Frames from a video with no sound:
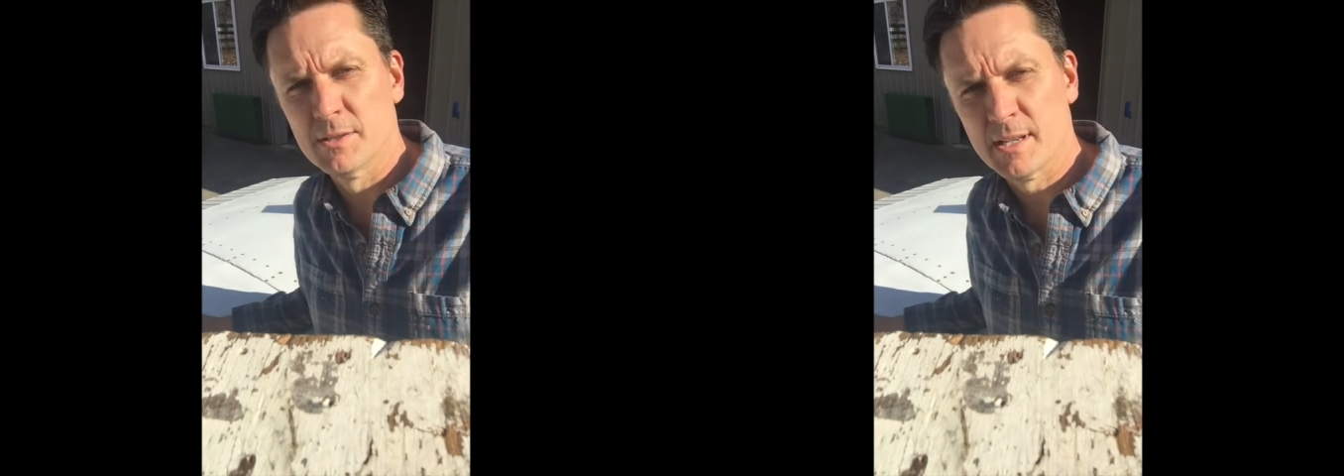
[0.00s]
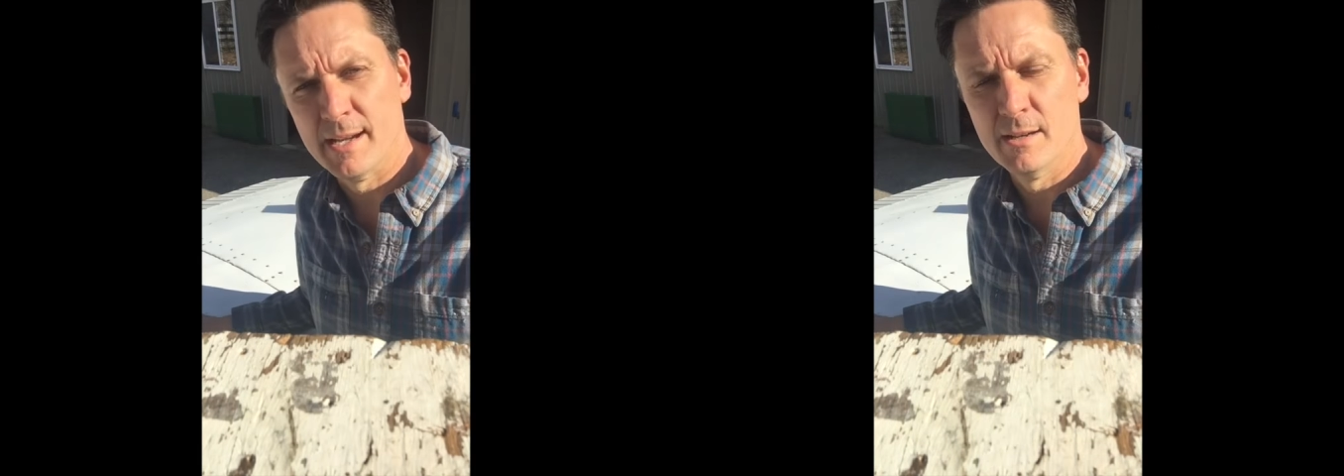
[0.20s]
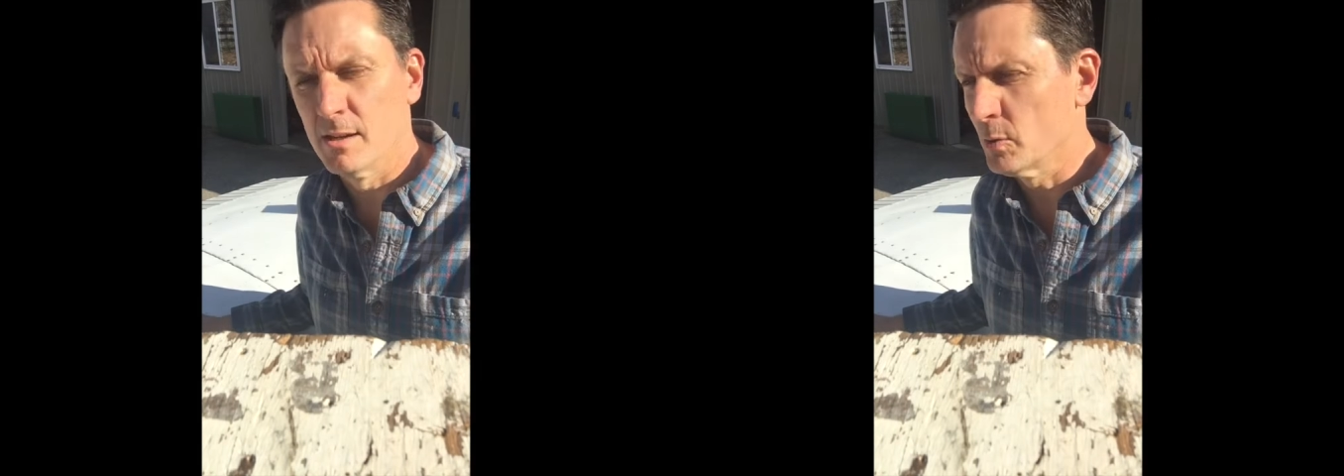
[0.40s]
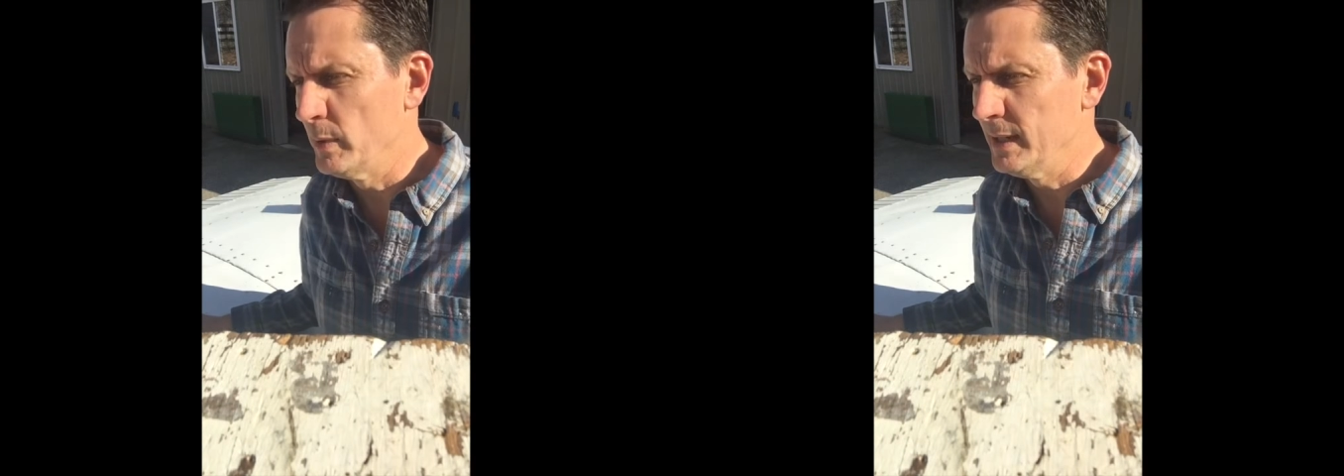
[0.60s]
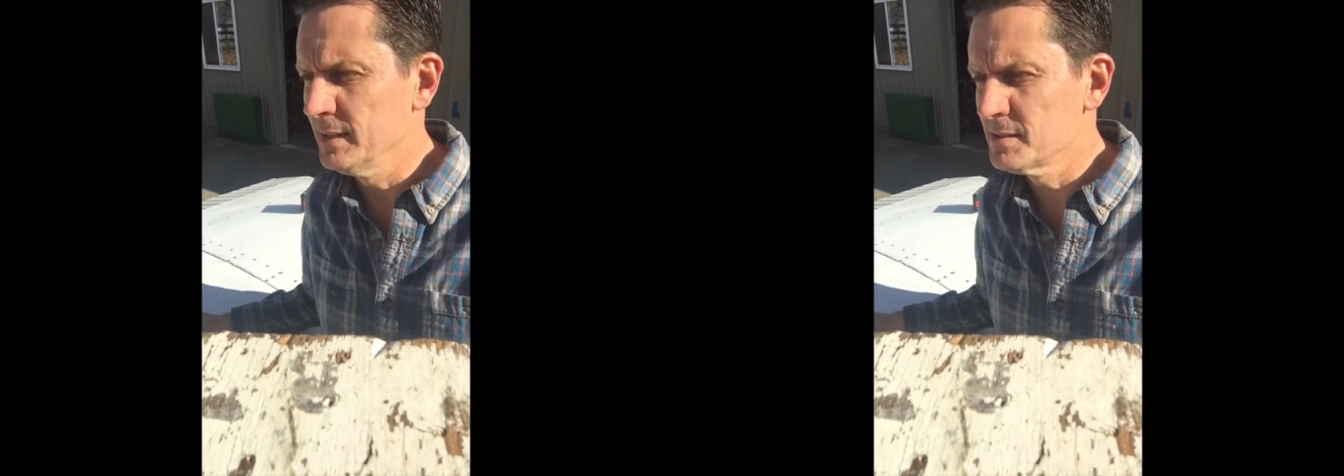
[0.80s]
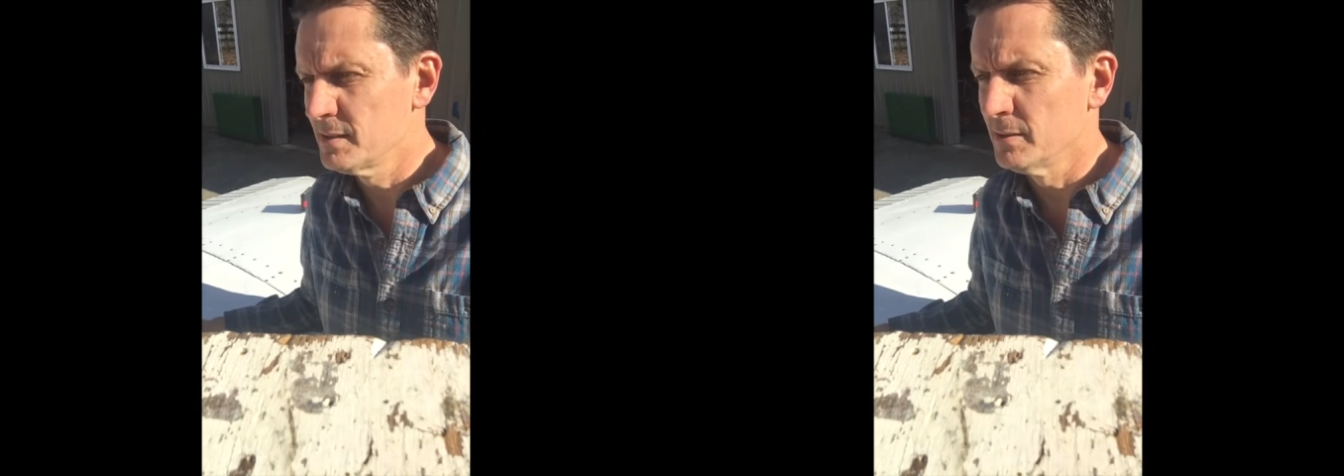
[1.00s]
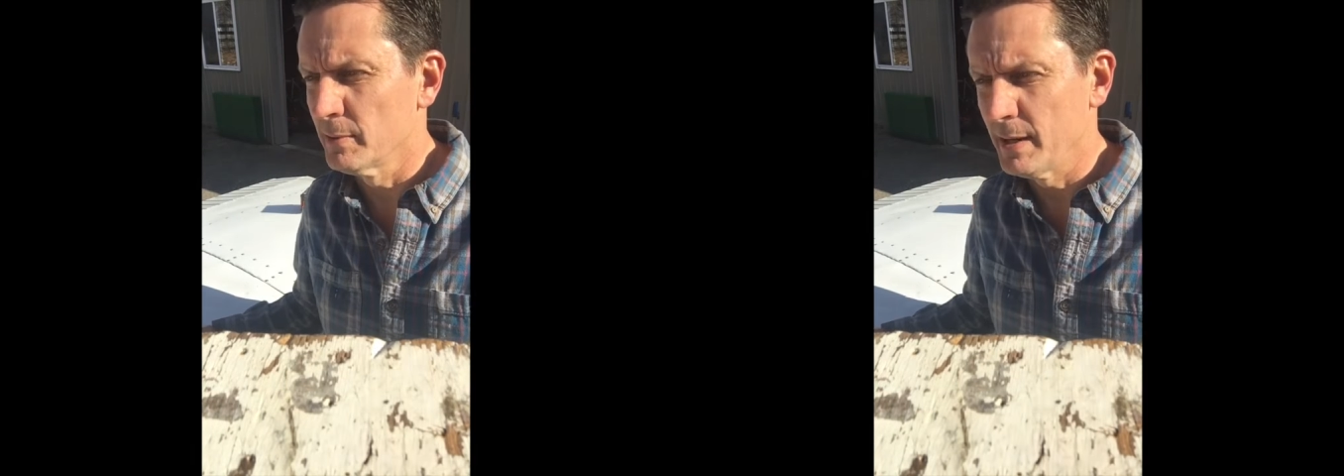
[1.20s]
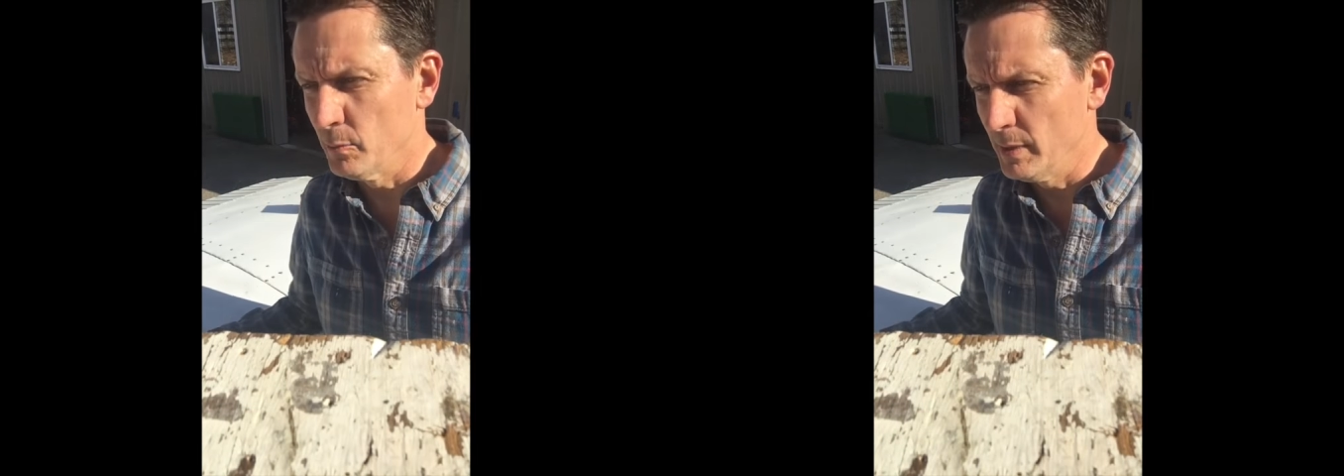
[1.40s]
Skyhawk wing. It's the
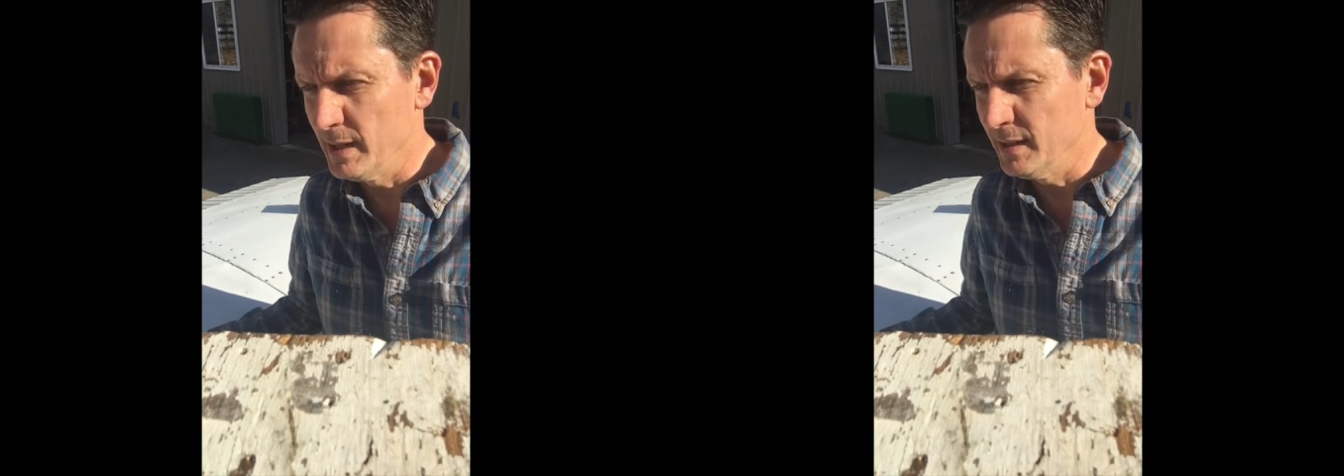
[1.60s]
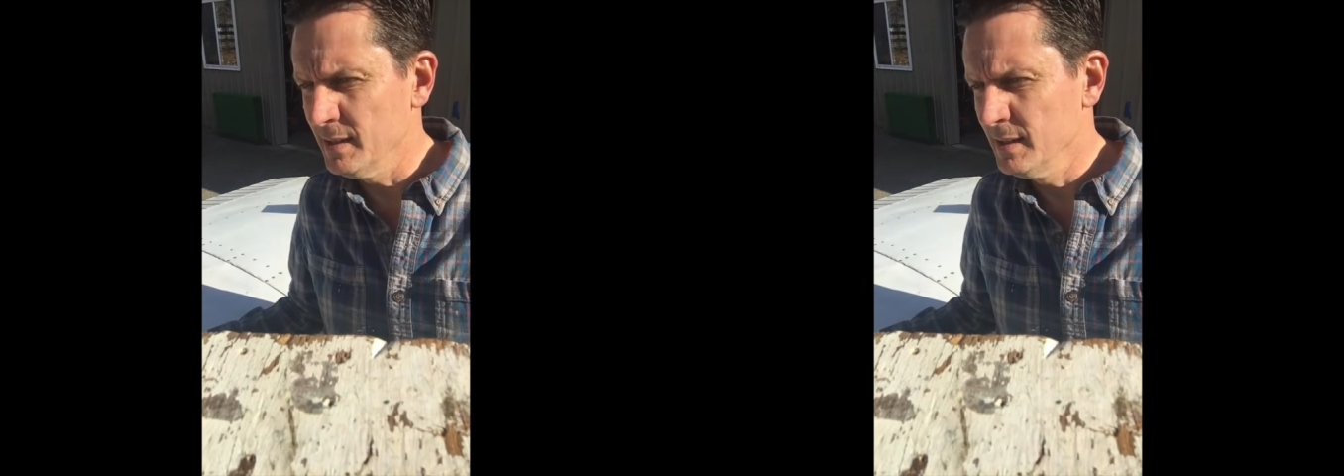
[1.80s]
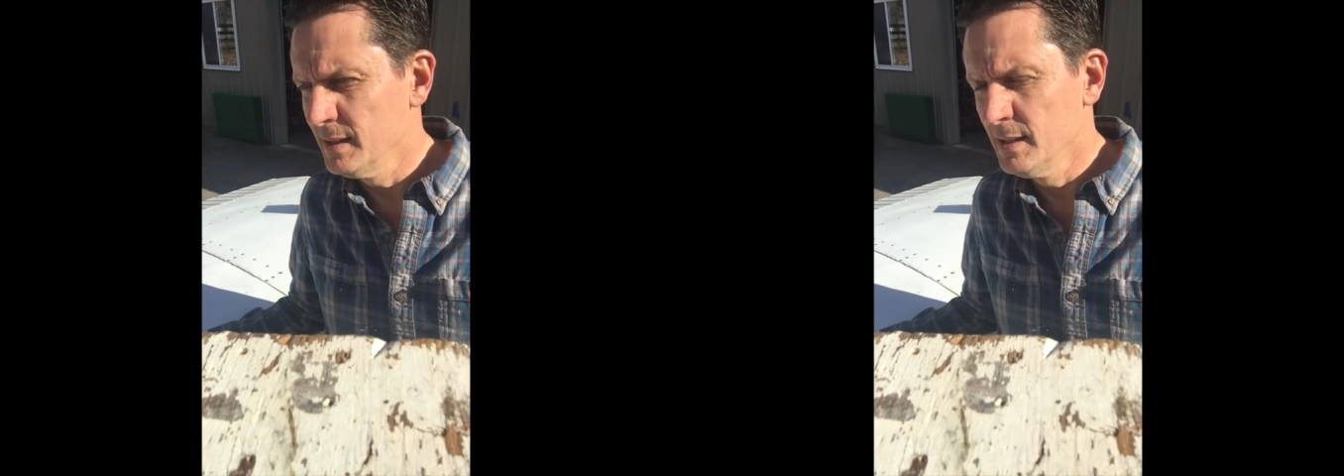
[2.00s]
right wing,